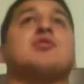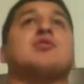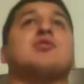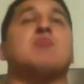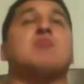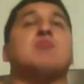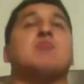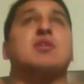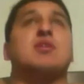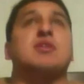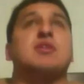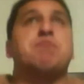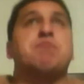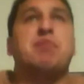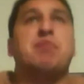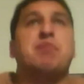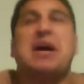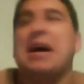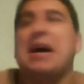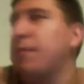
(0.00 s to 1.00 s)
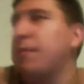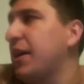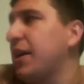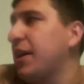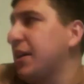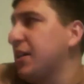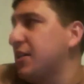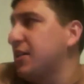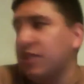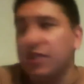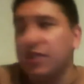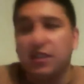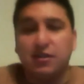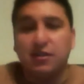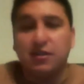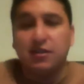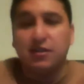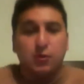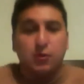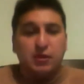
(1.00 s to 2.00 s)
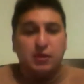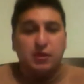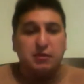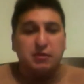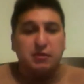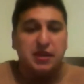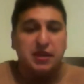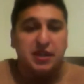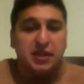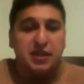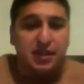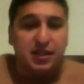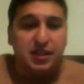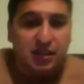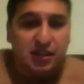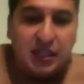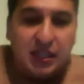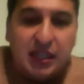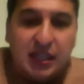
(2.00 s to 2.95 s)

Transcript: somewhat Batman esque thing of luring the media